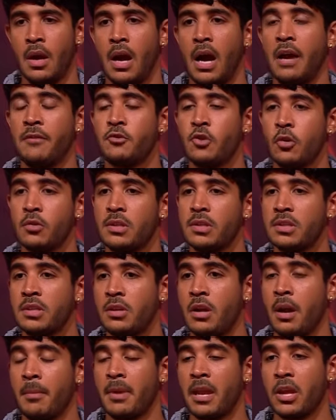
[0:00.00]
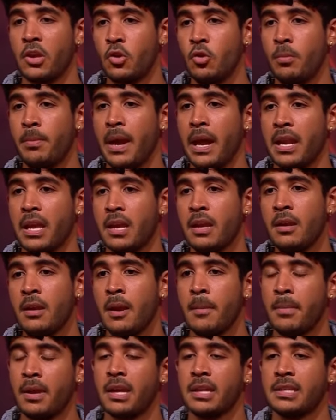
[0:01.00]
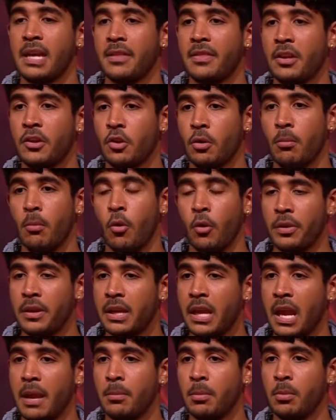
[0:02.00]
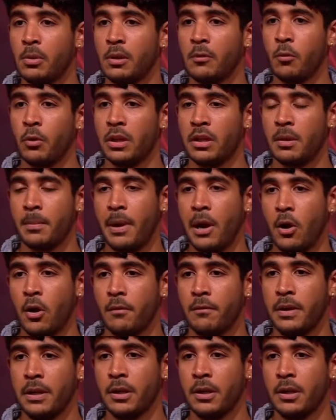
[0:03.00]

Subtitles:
I've chosen to nominate you, Betty, because I think you're more than capable of winning the power of